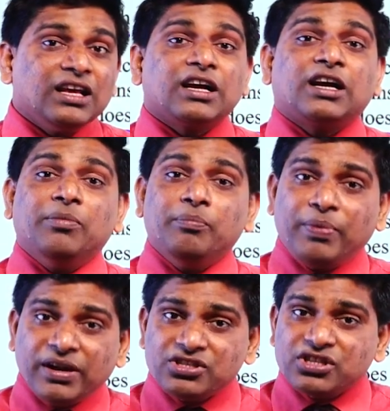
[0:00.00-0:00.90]

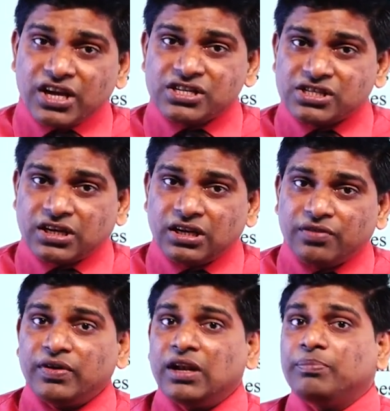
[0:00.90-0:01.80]
compensation
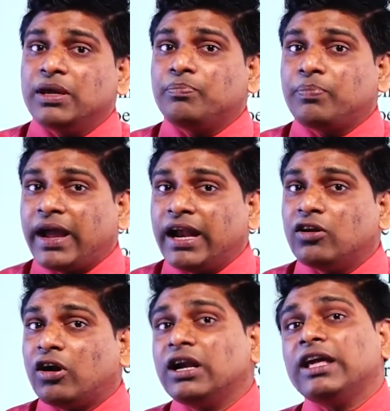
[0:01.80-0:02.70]
will be paid
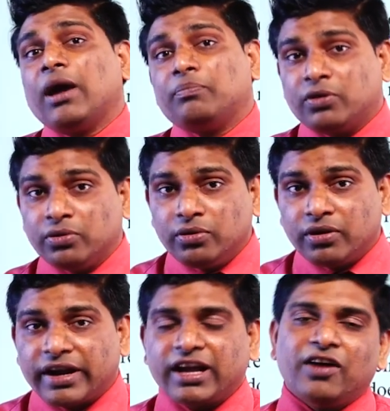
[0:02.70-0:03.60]
only up to
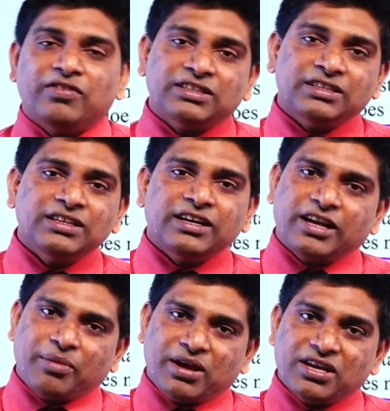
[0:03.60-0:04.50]
recover the
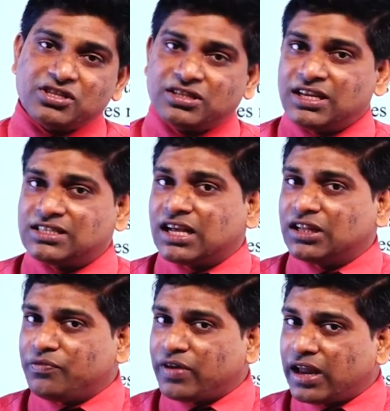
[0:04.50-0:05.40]
damage. These are
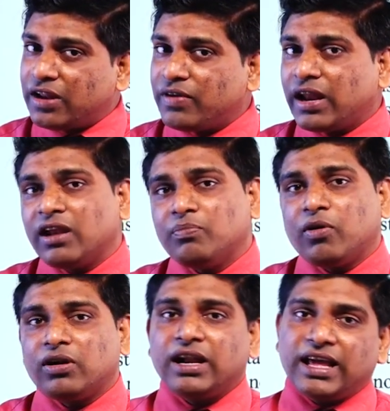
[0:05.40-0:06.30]
the very, very
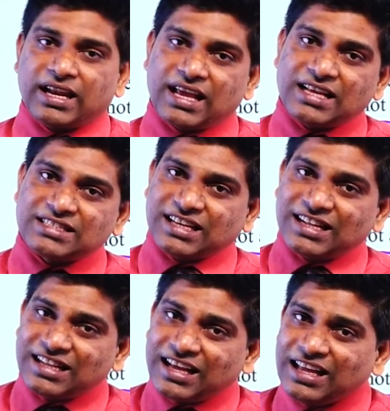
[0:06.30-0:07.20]
important areas
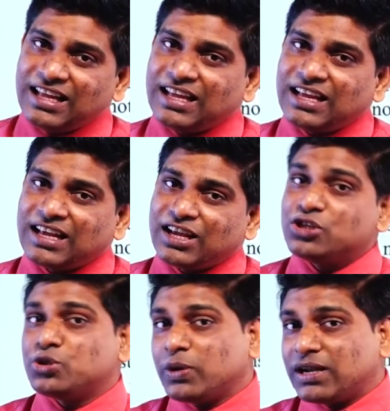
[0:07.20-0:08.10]
in the
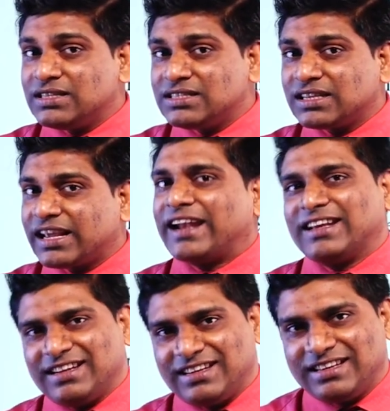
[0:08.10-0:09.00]
insurance
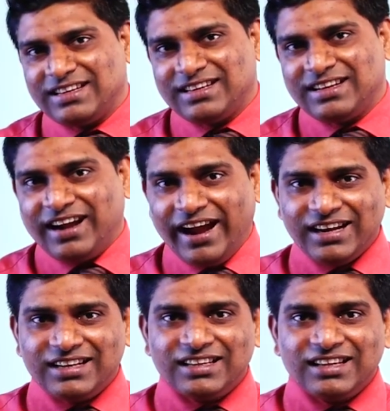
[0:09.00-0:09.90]
category, right?